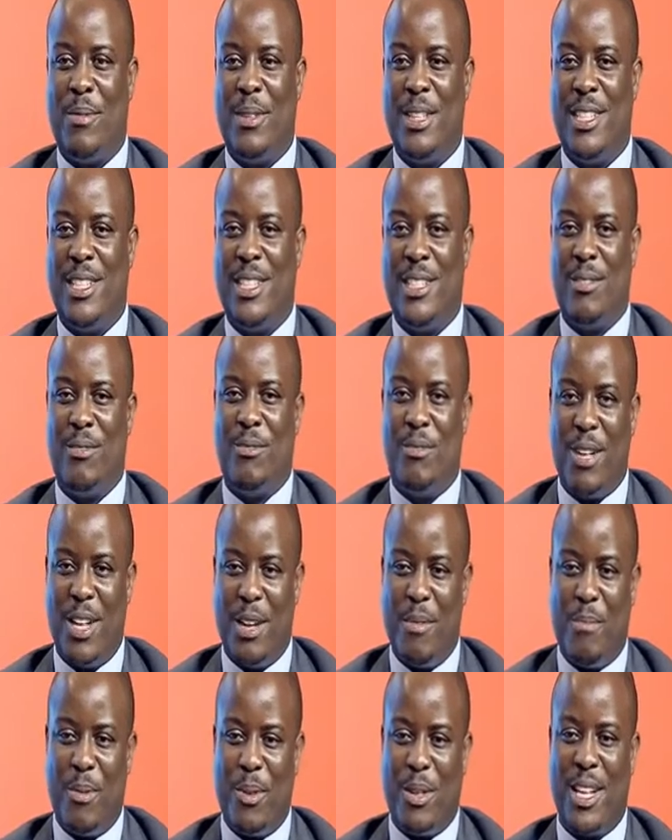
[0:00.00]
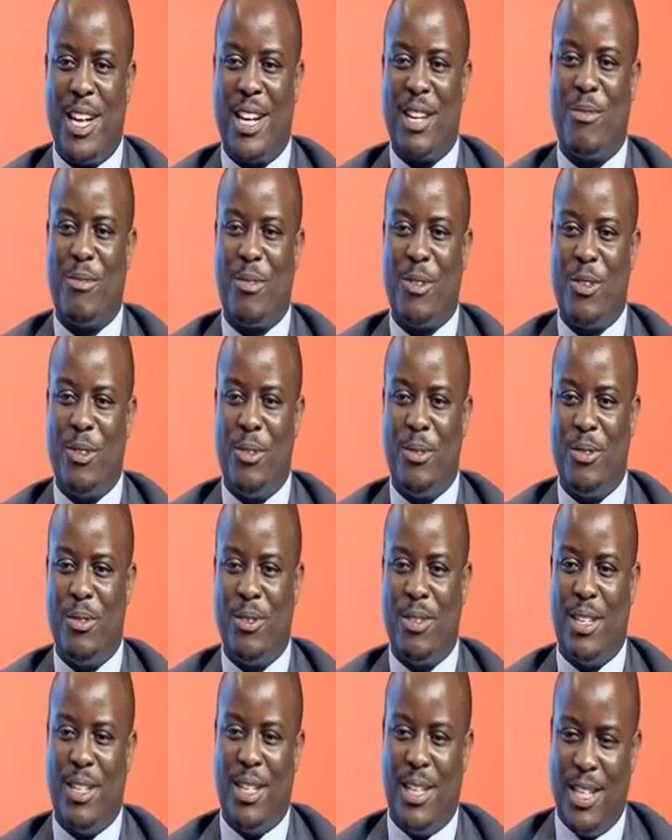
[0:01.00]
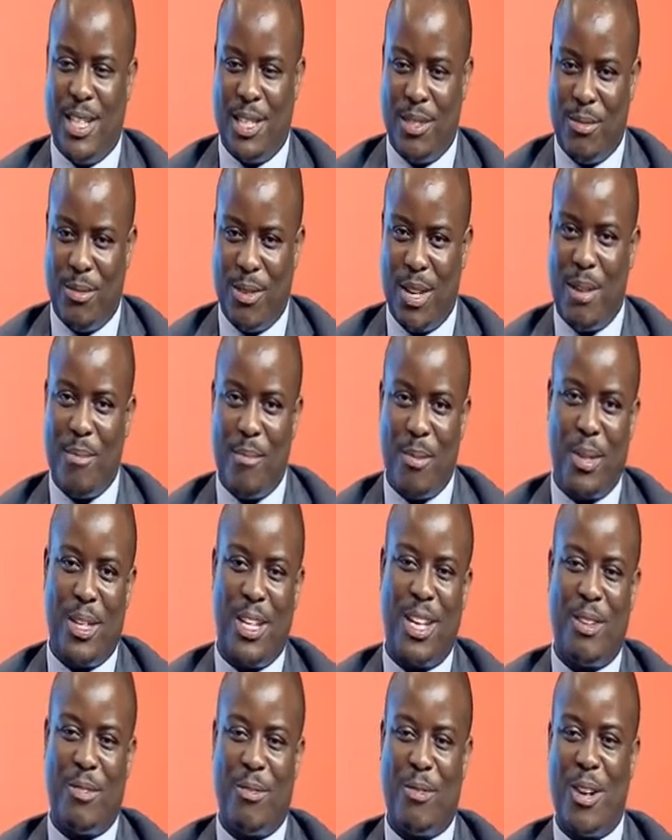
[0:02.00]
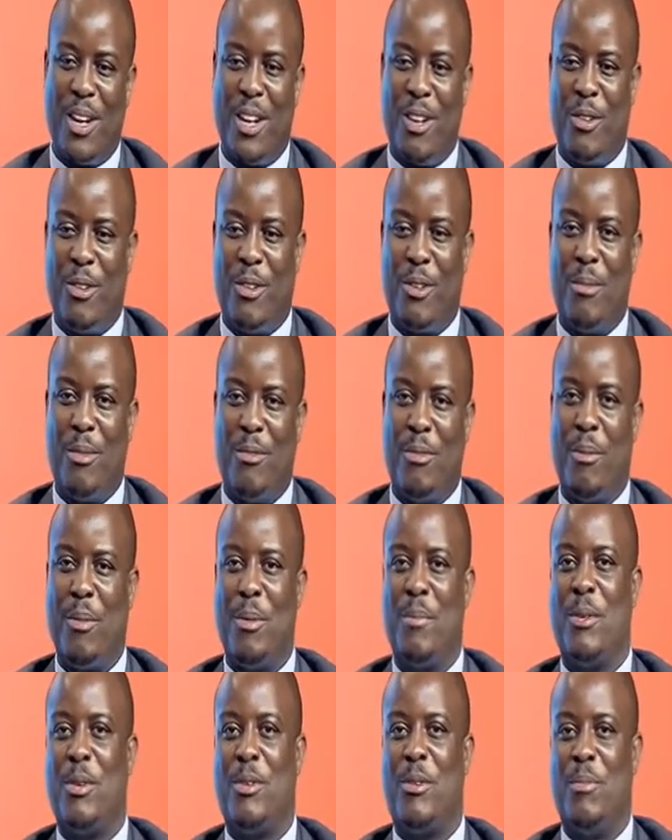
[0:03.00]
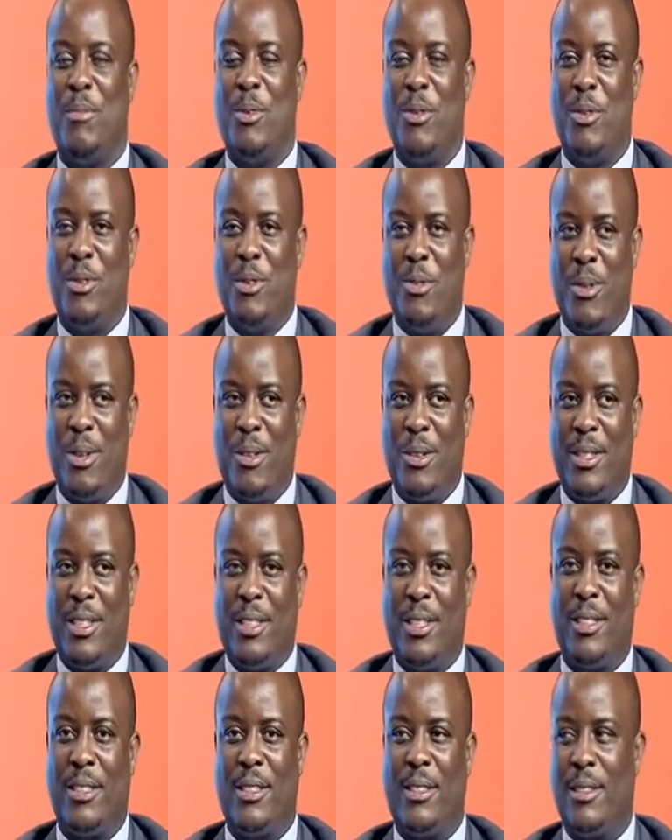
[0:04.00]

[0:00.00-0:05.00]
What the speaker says: It's very important for you. It's very important for our economy, for people to build wealth.